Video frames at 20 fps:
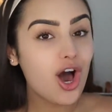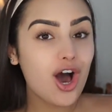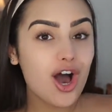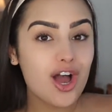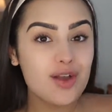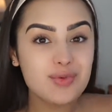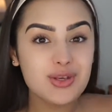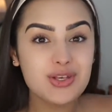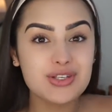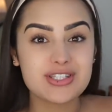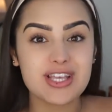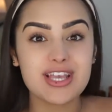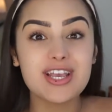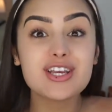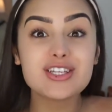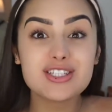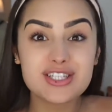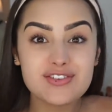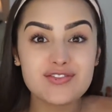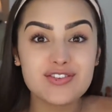I'm using
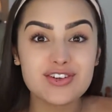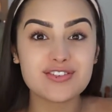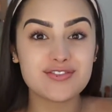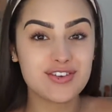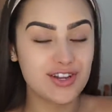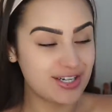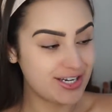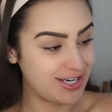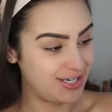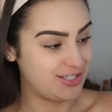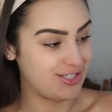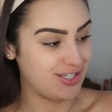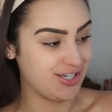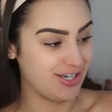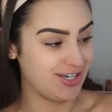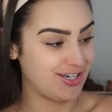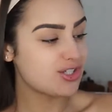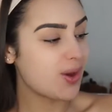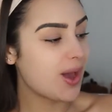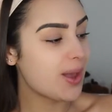a different
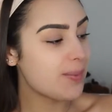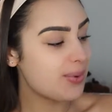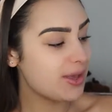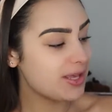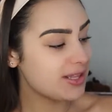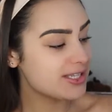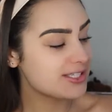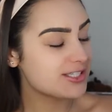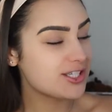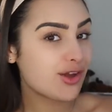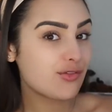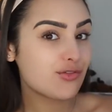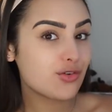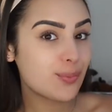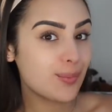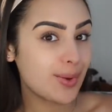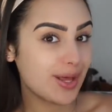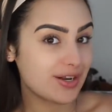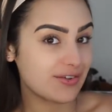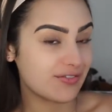foundation. So I picked this up
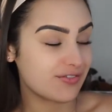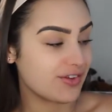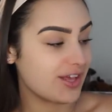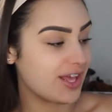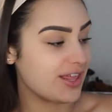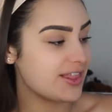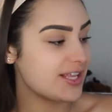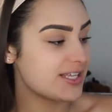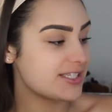from Benefit.